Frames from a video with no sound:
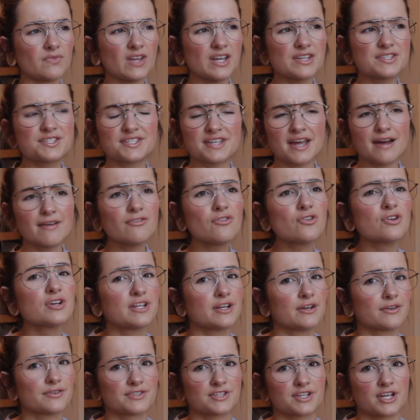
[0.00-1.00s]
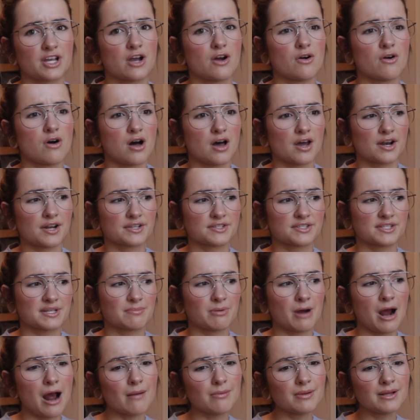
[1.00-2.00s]
several years ago, honestly,
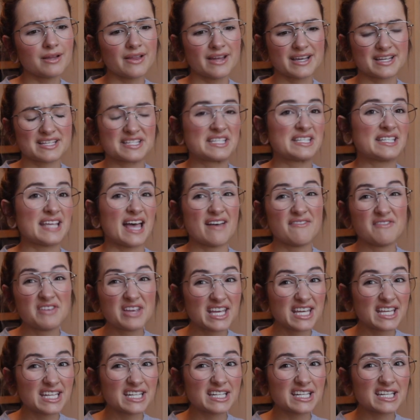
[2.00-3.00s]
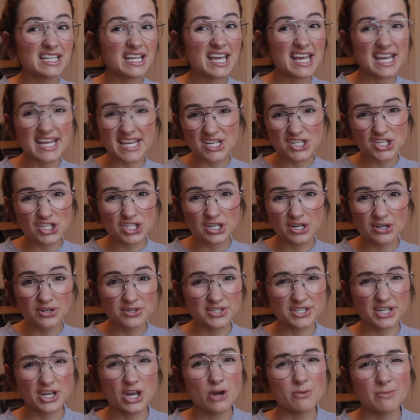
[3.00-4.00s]
probably like 7-ish
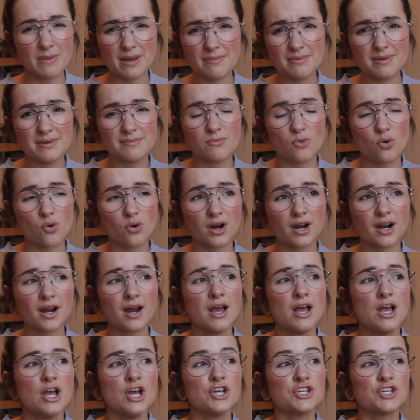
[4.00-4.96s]
years ago, maybe more.